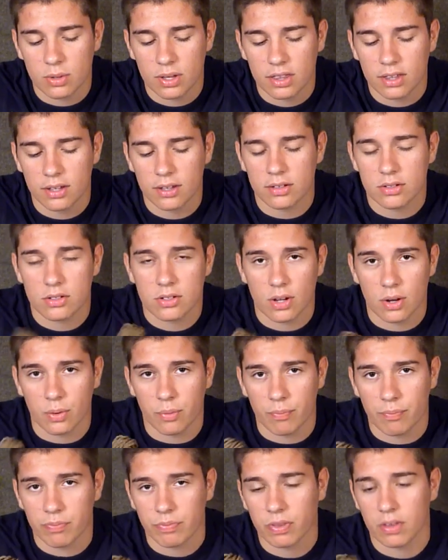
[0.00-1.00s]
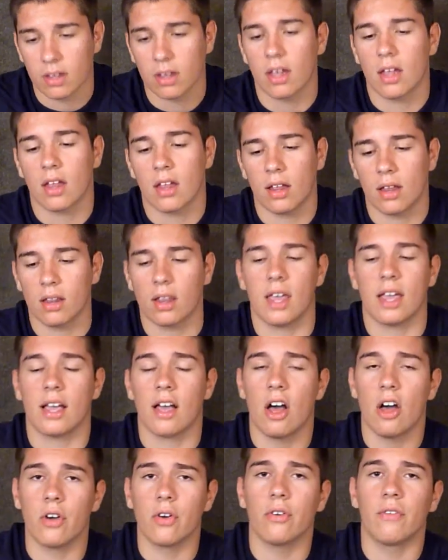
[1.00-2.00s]
with it, so like
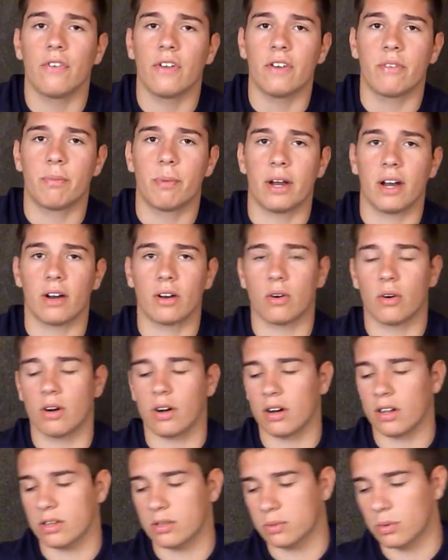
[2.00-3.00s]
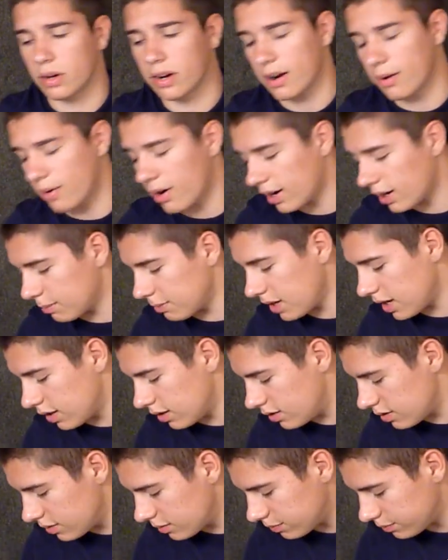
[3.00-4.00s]
100 feet of paracord is what I recommend.
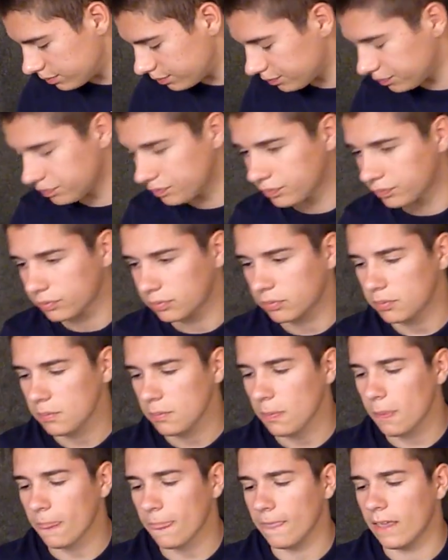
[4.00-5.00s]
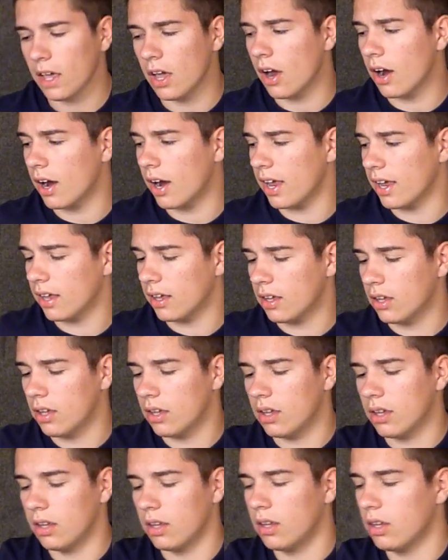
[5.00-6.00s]
Alright,
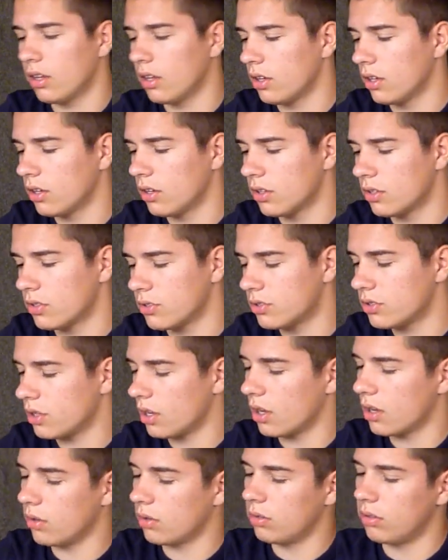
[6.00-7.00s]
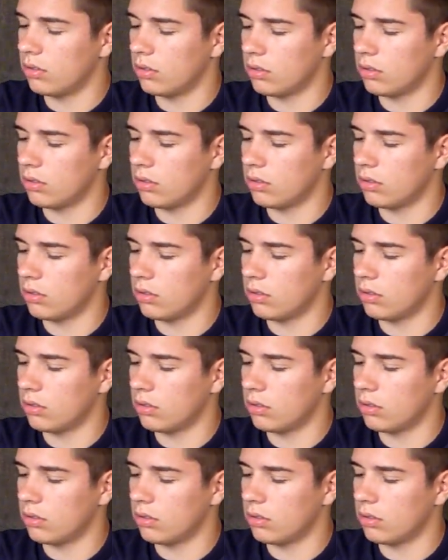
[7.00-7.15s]
so